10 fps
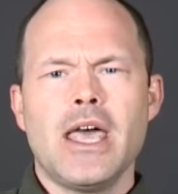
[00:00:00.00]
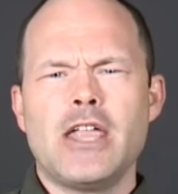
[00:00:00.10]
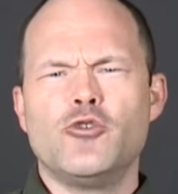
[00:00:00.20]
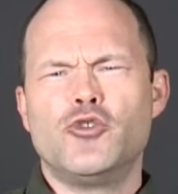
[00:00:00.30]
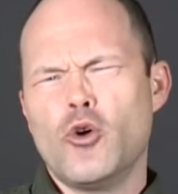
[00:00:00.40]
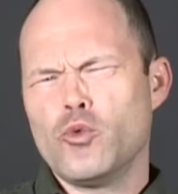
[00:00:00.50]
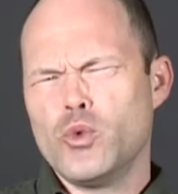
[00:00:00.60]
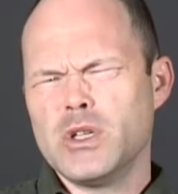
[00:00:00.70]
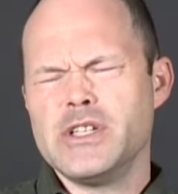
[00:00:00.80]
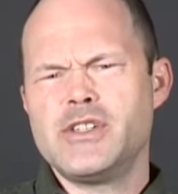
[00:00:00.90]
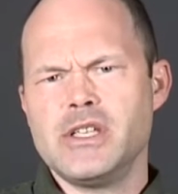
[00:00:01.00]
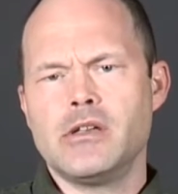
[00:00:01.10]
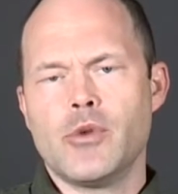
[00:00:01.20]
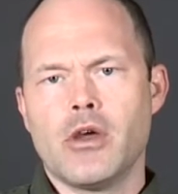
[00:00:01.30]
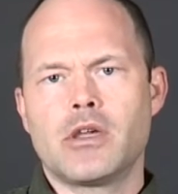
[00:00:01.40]
And you don't really see
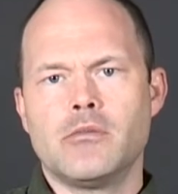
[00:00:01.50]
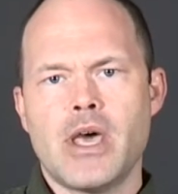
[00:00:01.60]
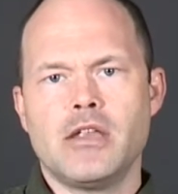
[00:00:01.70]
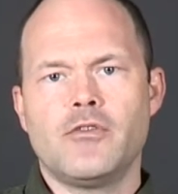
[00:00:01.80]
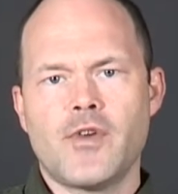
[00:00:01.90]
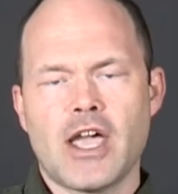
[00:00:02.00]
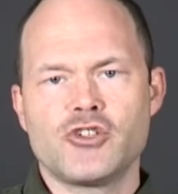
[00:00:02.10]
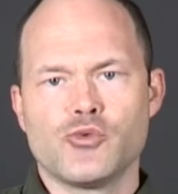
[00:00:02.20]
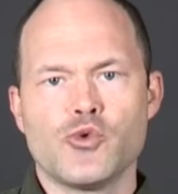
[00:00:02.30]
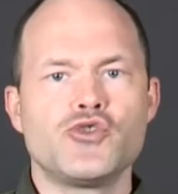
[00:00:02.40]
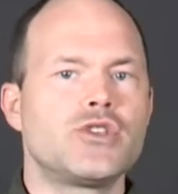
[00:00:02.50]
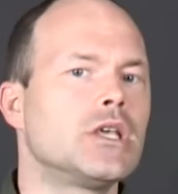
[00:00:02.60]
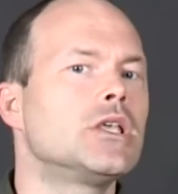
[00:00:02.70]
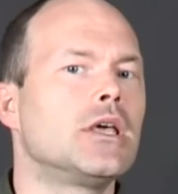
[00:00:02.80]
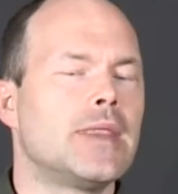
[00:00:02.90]
American manufacturers
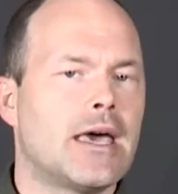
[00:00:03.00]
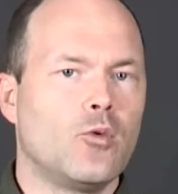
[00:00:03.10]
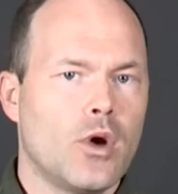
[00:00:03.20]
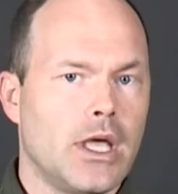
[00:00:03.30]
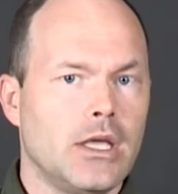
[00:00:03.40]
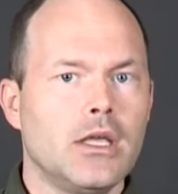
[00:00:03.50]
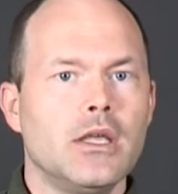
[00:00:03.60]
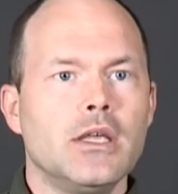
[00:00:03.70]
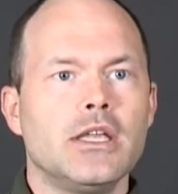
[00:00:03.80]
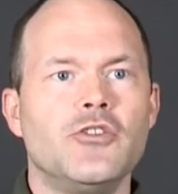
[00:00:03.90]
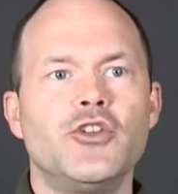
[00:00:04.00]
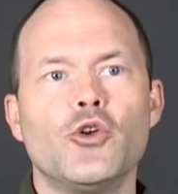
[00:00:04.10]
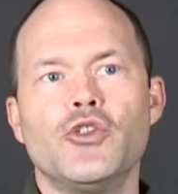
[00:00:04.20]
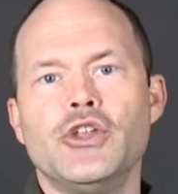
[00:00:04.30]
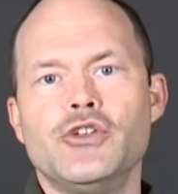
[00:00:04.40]
thinking that way
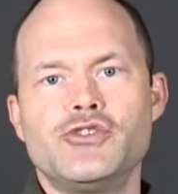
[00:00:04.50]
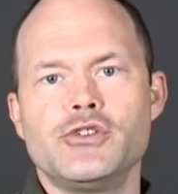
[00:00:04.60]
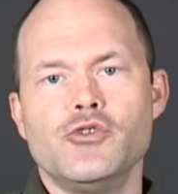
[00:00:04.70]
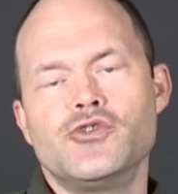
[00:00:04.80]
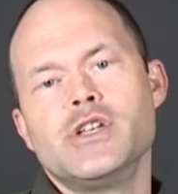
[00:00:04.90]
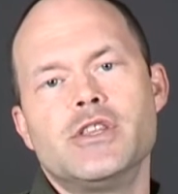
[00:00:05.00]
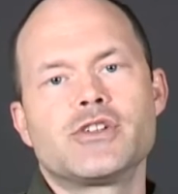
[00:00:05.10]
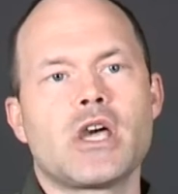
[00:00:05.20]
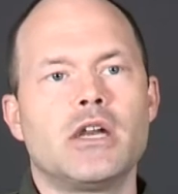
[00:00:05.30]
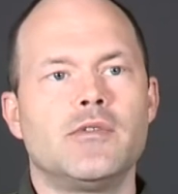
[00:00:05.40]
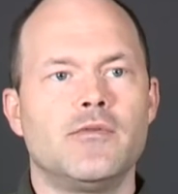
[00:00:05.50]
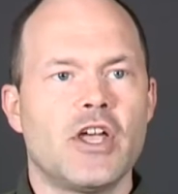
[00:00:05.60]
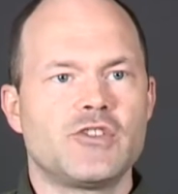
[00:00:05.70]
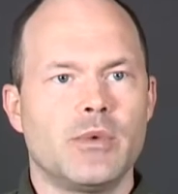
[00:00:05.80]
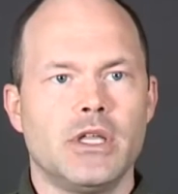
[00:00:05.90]
until you see this kind of
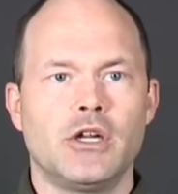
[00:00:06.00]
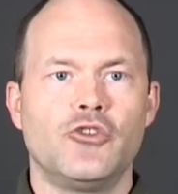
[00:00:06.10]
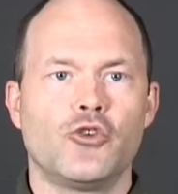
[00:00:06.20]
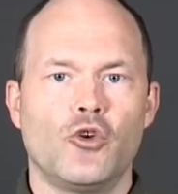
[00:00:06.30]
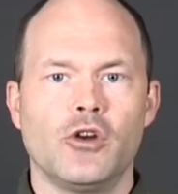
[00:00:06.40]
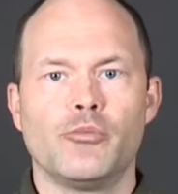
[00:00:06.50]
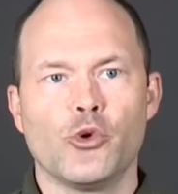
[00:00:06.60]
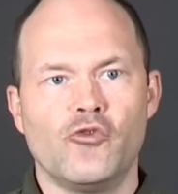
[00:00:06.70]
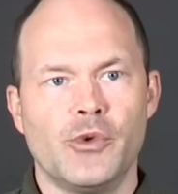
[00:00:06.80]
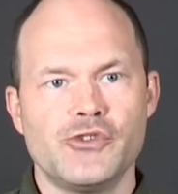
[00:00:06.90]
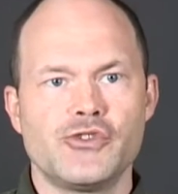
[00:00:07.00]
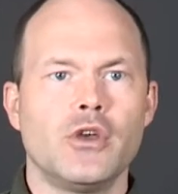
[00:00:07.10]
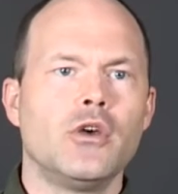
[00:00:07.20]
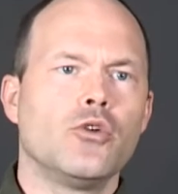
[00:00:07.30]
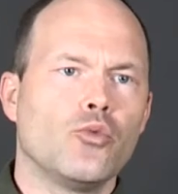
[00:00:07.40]
investment in internal improvements,
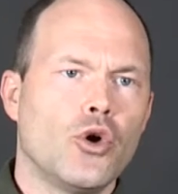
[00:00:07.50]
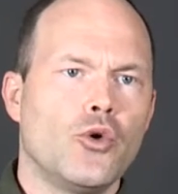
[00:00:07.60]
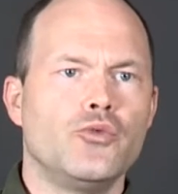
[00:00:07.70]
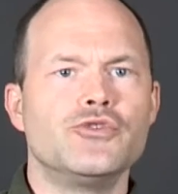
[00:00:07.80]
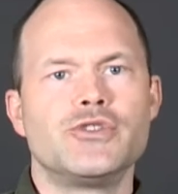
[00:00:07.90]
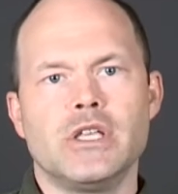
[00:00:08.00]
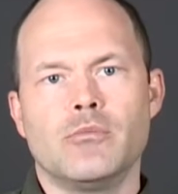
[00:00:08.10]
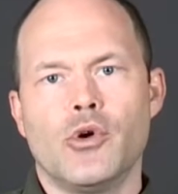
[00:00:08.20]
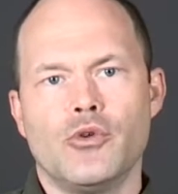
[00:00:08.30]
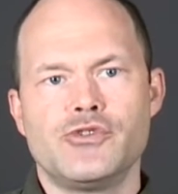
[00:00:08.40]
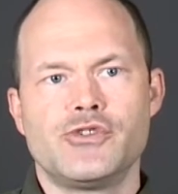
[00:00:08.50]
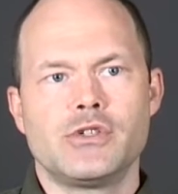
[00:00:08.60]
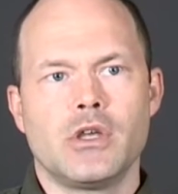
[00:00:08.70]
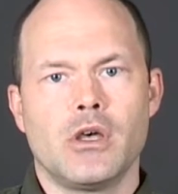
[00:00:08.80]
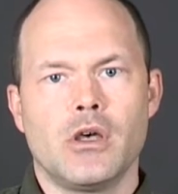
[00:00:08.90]
roads,
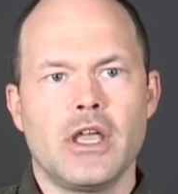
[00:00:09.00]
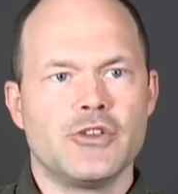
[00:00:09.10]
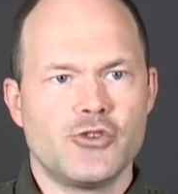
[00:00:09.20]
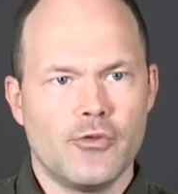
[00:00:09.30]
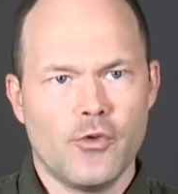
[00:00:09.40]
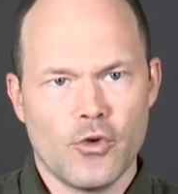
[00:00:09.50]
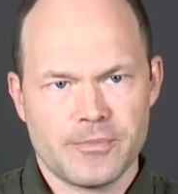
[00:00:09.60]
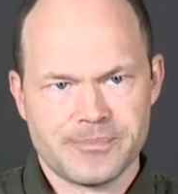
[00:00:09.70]
steamboats, and so forth.